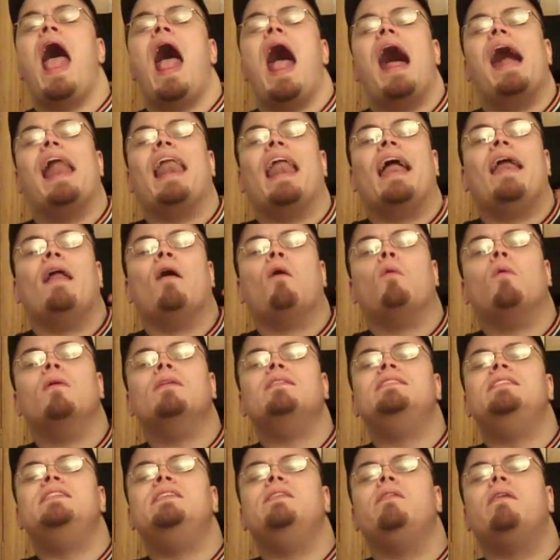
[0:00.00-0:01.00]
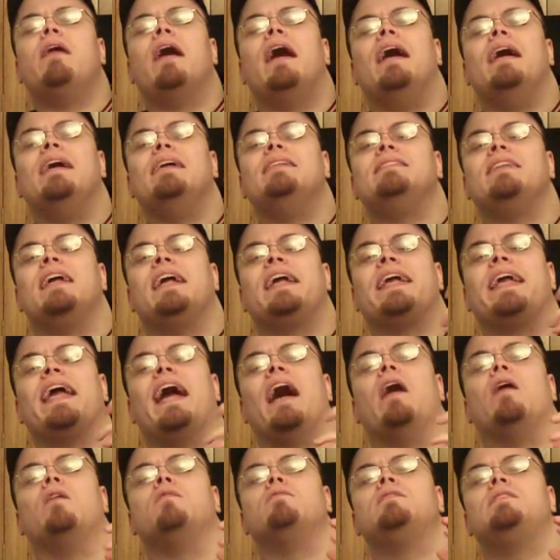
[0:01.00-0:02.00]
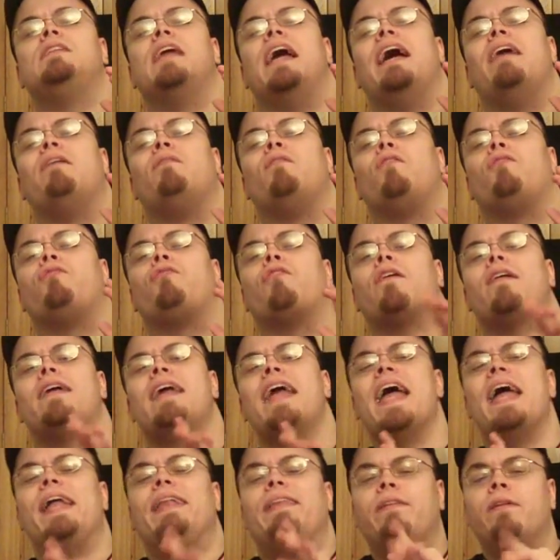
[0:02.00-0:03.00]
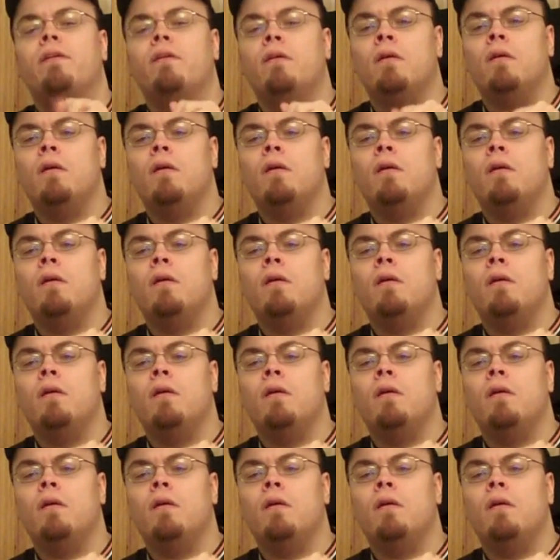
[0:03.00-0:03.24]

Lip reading: And I don't want you guys and gals to ever forget